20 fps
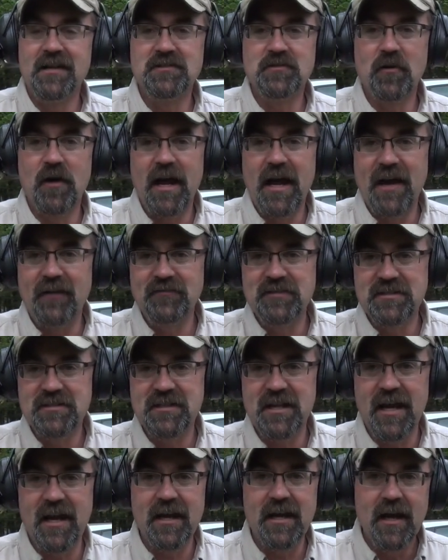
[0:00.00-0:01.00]
So I have to
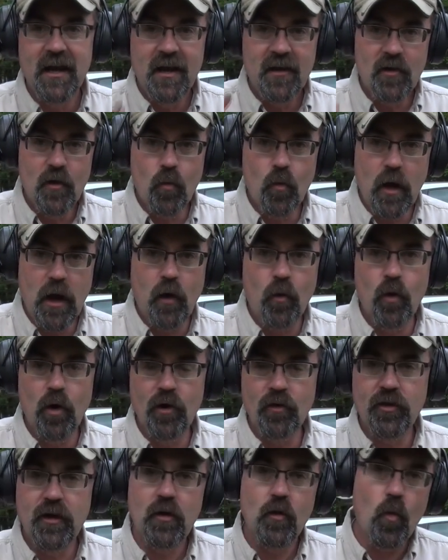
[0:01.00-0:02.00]
say, they're well
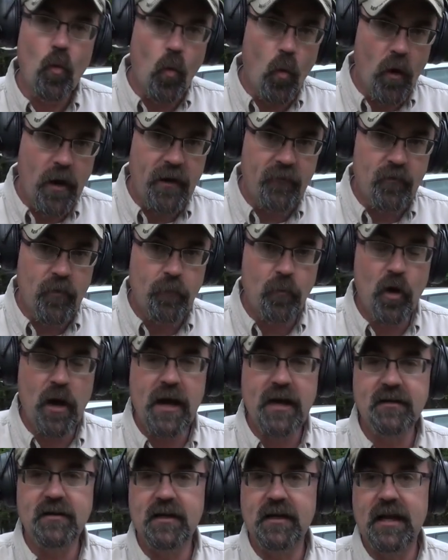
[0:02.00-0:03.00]
worth it. Whatever
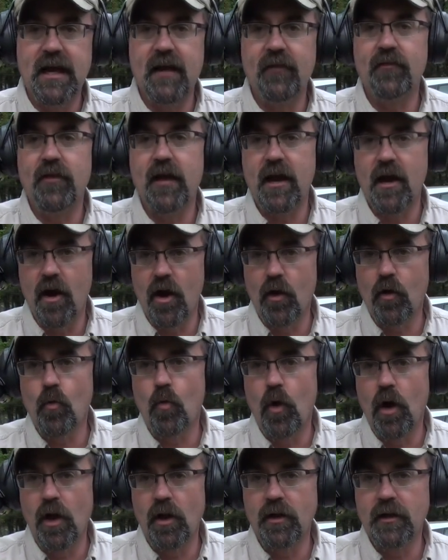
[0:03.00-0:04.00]
brand you get, they are
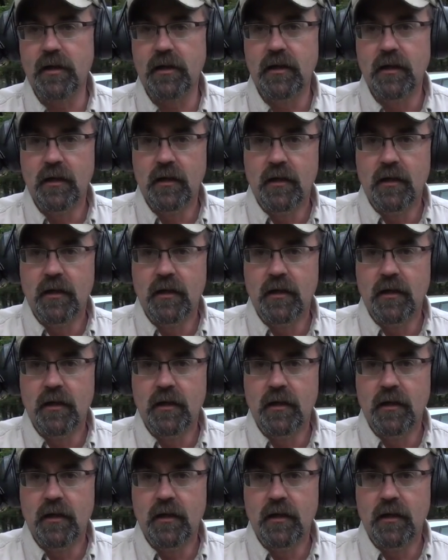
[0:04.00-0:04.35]
quality.